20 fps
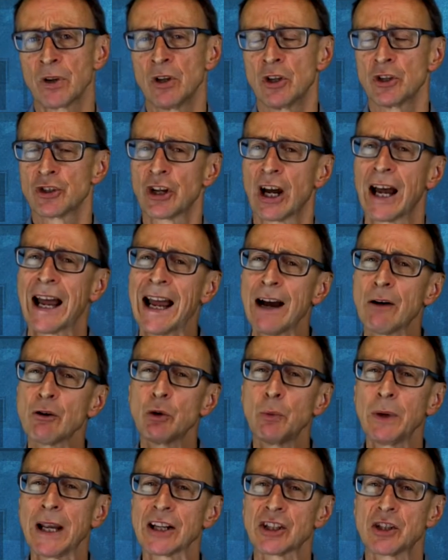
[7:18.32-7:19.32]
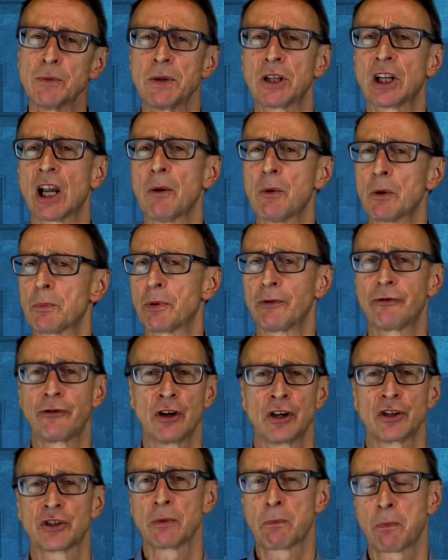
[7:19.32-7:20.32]
So how do we actually become a
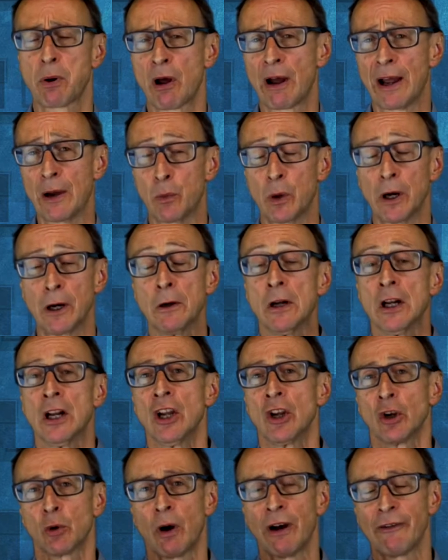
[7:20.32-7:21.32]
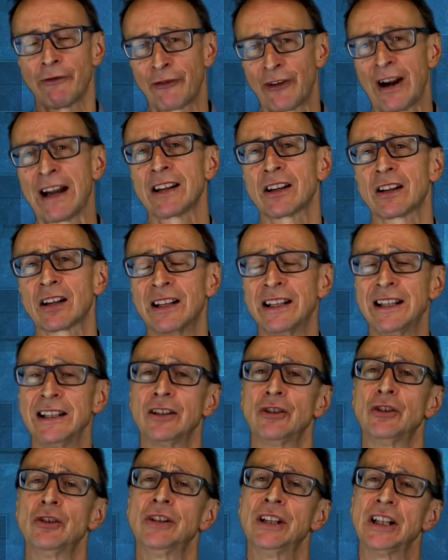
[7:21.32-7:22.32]
preferred supplier? Well, quite frankly,
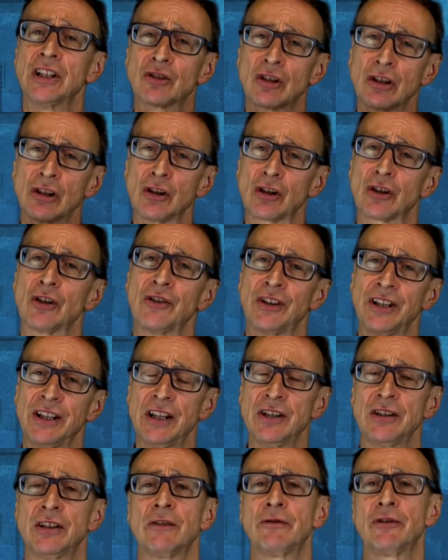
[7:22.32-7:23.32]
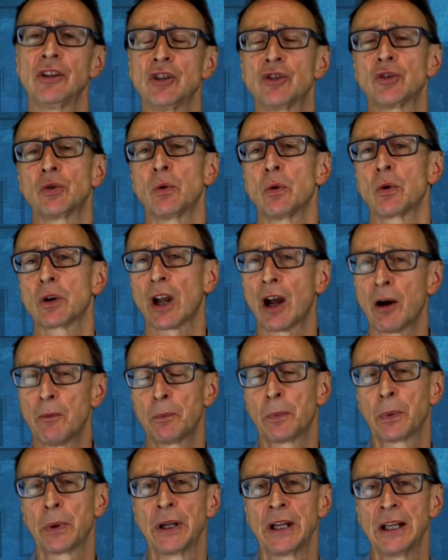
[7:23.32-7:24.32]
you need to look at the individual
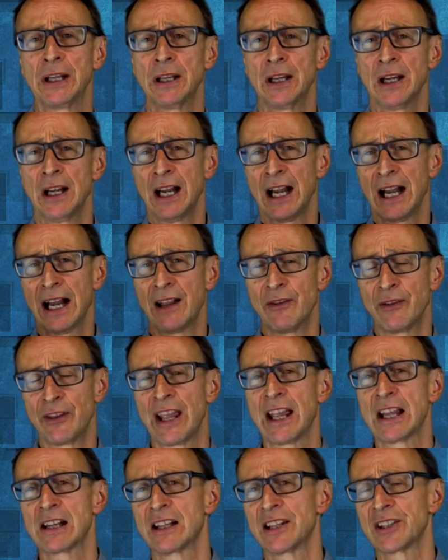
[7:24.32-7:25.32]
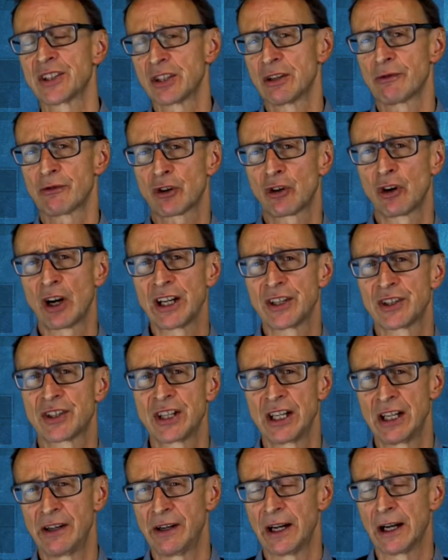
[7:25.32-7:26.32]
company and their list of
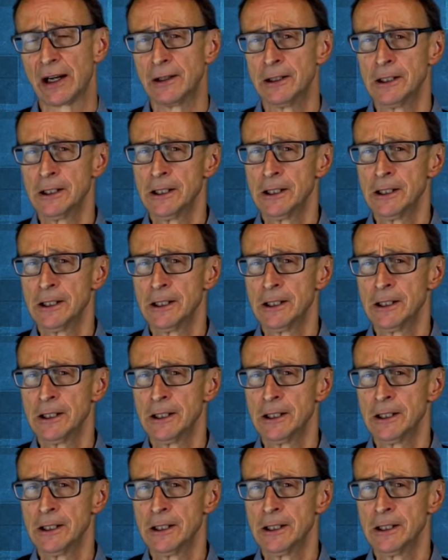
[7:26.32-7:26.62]
criteria.